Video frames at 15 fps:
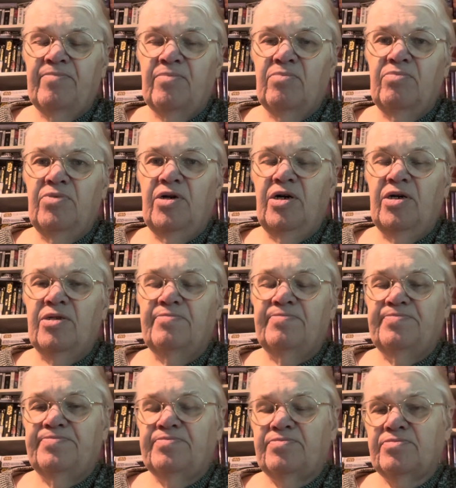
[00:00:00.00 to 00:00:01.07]
But,
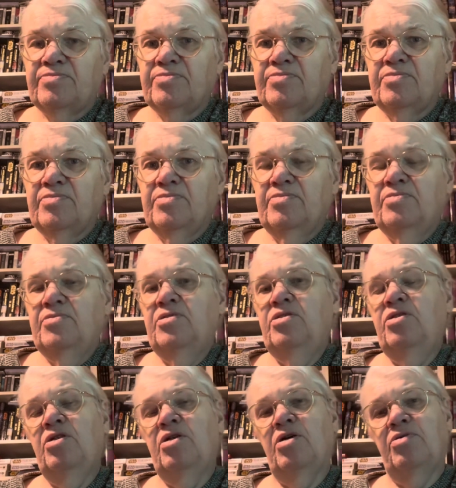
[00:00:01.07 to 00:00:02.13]

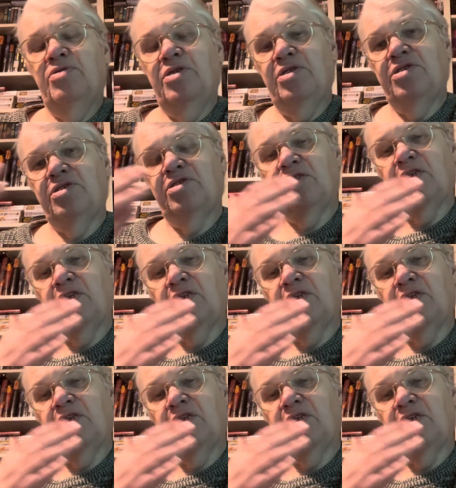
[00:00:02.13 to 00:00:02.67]
you know, it's,